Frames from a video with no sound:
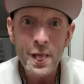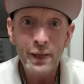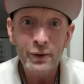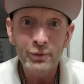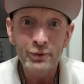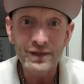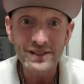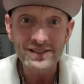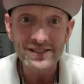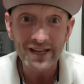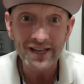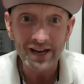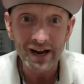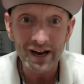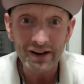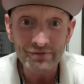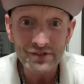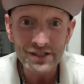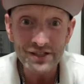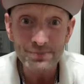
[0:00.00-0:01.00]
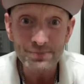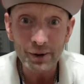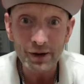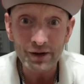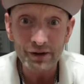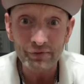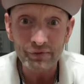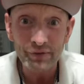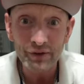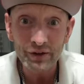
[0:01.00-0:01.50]
One said, I have just bought
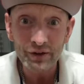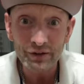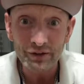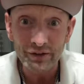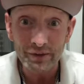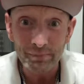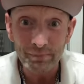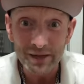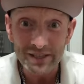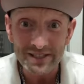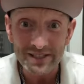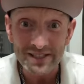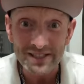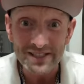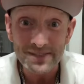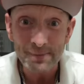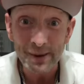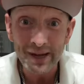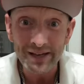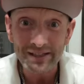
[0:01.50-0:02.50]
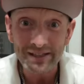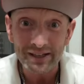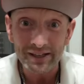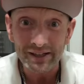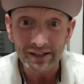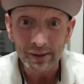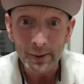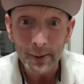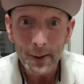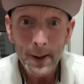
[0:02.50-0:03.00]
a field and must inspect it.
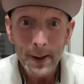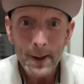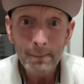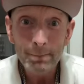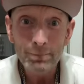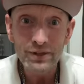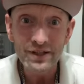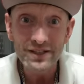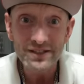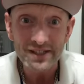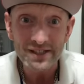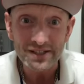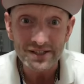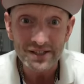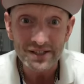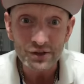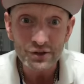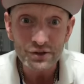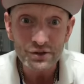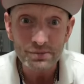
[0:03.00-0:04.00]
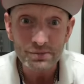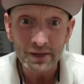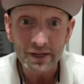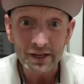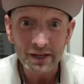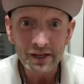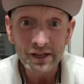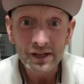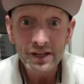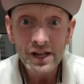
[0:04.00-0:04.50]
Please excuse
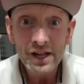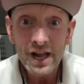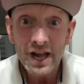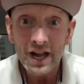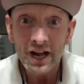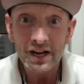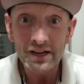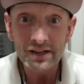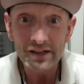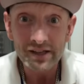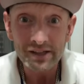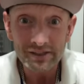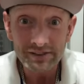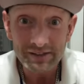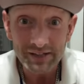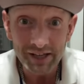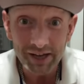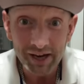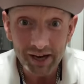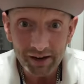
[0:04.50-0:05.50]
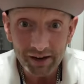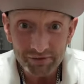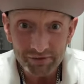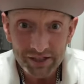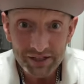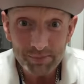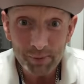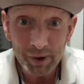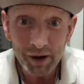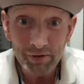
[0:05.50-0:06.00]
me. Another said, I have
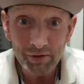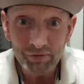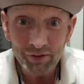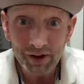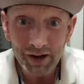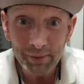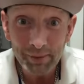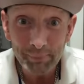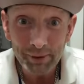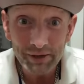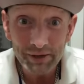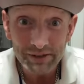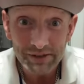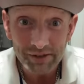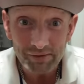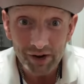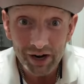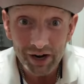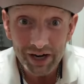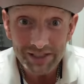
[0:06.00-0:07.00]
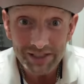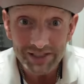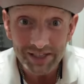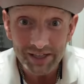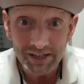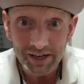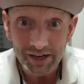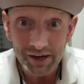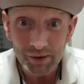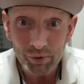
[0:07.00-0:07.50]
just bought five pairs of oxen
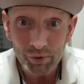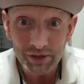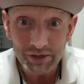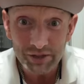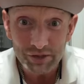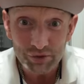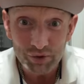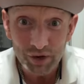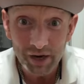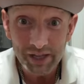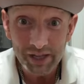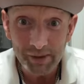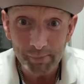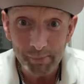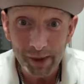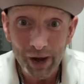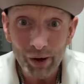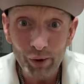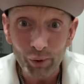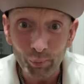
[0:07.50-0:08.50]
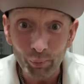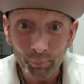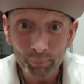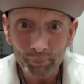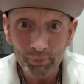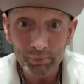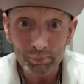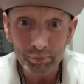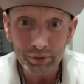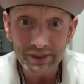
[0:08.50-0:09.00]
and I want to try them out.
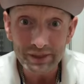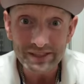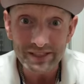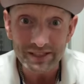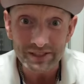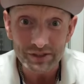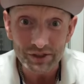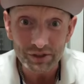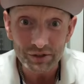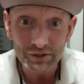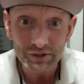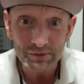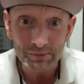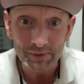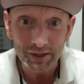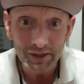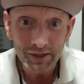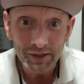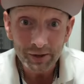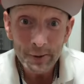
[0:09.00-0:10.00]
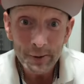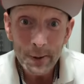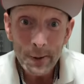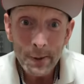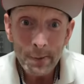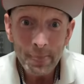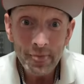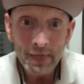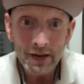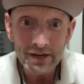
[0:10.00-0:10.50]
Please excuse me.
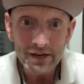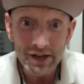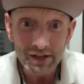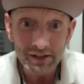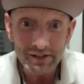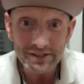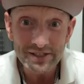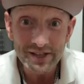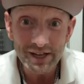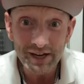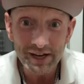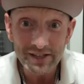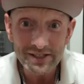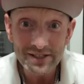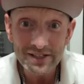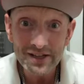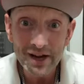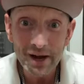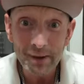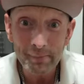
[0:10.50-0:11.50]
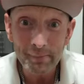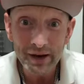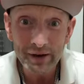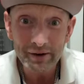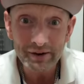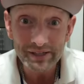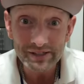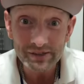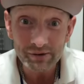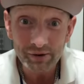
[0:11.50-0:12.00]
Another said, I just got
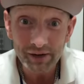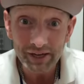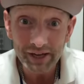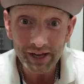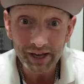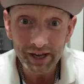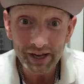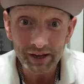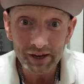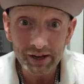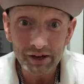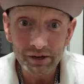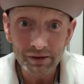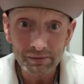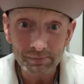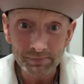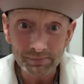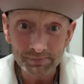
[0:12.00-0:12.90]
married, so I can't come.